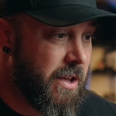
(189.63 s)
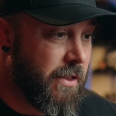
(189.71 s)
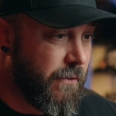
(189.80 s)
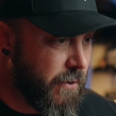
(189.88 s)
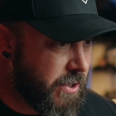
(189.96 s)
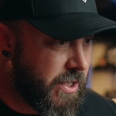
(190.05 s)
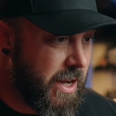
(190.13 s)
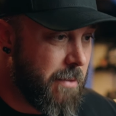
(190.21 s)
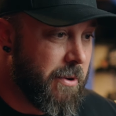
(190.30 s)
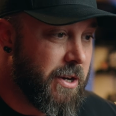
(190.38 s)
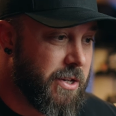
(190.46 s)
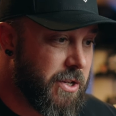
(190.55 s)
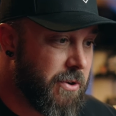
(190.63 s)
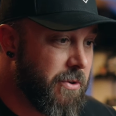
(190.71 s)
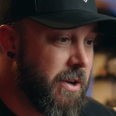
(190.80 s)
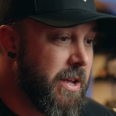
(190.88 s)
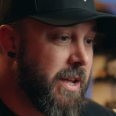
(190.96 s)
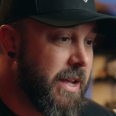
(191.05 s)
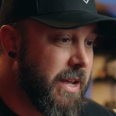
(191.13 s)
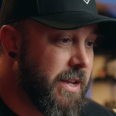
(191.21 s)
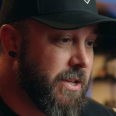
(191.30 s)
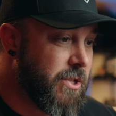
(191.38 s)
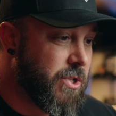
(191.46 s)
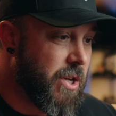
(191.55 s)
The first thing I'm going to do
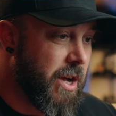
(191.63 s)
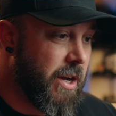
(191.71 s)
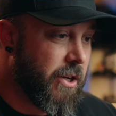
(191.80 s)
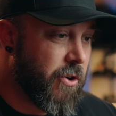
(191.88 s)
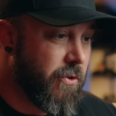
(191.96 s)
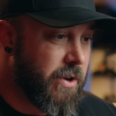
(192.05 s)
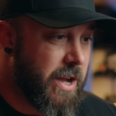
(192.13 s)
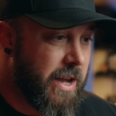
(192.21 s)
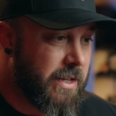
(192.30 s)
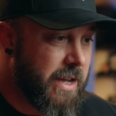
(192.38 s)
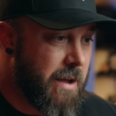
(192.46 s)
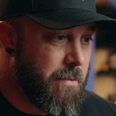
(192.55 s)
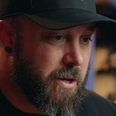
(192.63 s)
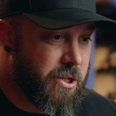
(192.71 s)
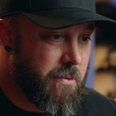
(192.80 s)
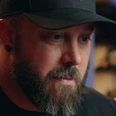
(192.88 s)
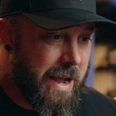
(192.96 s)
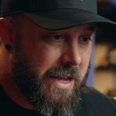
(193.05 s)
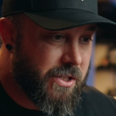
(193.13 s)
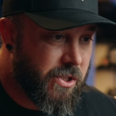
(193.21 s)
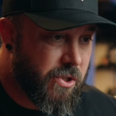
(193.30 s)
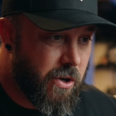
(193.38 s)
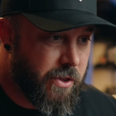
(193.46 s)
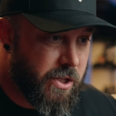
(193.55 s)
is create a bunch of masks on the